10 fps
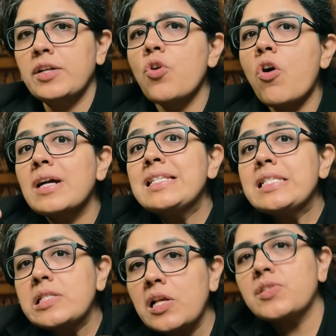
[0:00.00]
Your
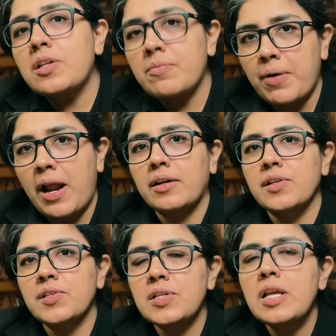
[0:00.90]
consistent
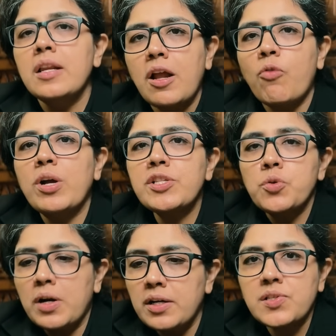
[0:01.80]
practice. Now, once
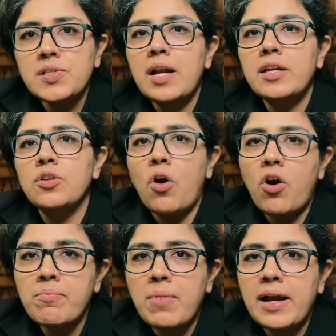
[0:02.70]
you understand
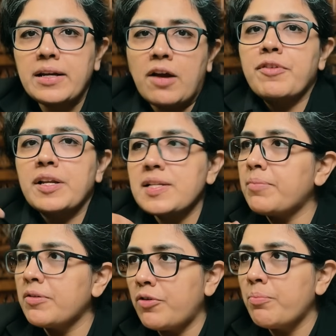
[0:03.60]
your mind, now, for
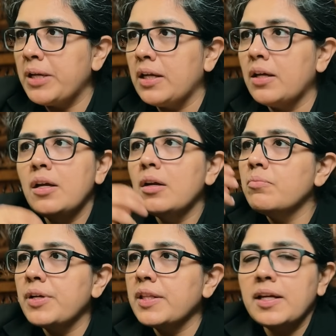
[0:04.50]
example, for me,
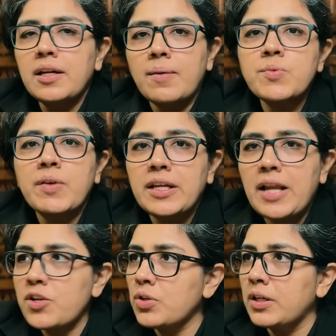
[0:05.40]
breathing comes very
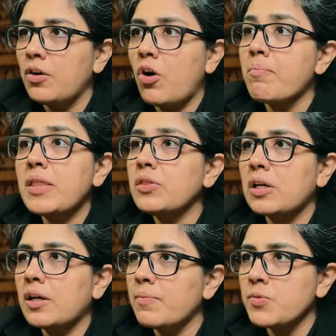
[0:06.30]
naturally, or mantra
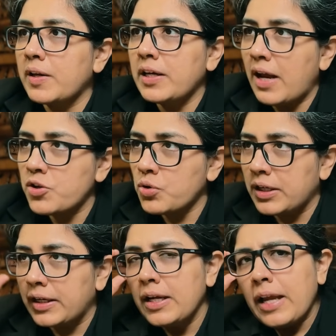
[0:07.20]
comes very
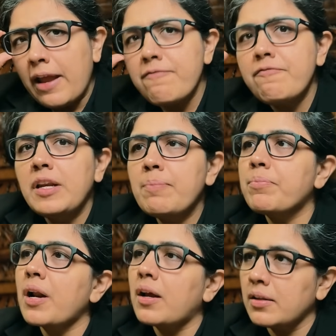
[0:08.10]
naturally. Every
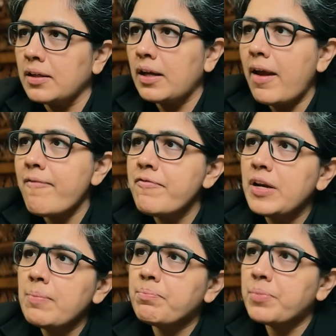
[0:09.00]
prakriti,
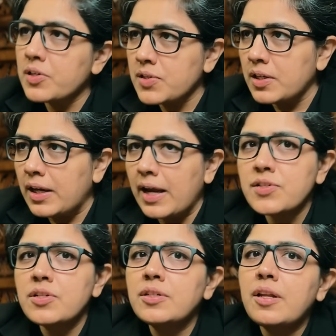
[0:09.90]
every person has
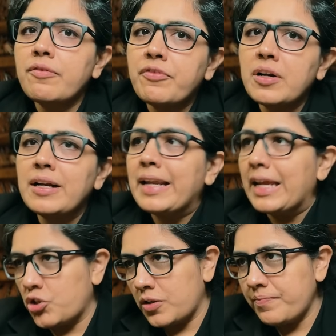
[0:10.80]
a different
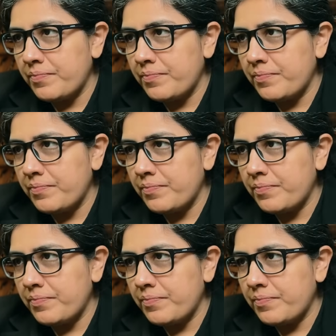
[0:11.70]
nature.